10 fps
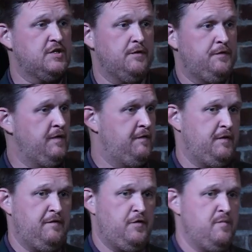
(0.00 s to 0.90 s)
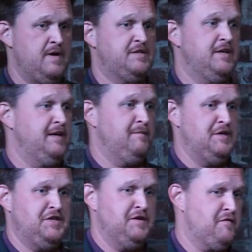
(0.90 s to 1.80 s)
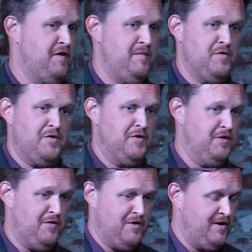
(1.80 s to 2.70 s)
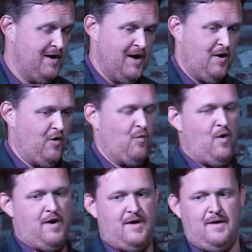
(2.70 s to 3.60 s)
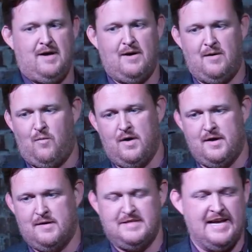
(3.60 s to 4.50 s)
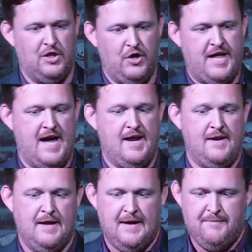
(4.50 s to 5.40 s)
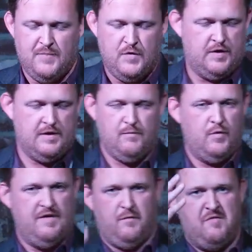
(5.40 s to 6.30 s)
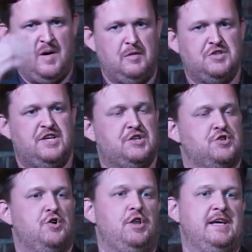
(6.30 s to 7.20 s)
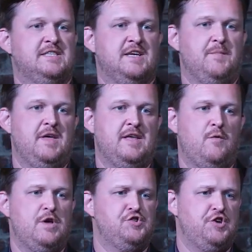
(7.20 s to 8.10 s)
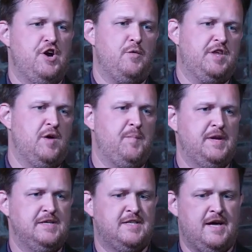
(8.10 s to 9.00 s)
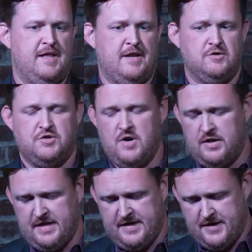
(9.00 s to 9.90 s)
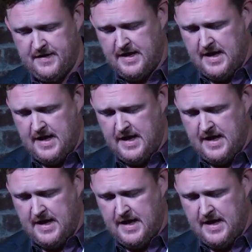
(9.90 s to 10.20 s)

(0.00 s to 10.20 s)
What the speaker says: So if you're missing a framework or want to take a look at it, we've published it externally. It's something that we share with companies that are struggling there.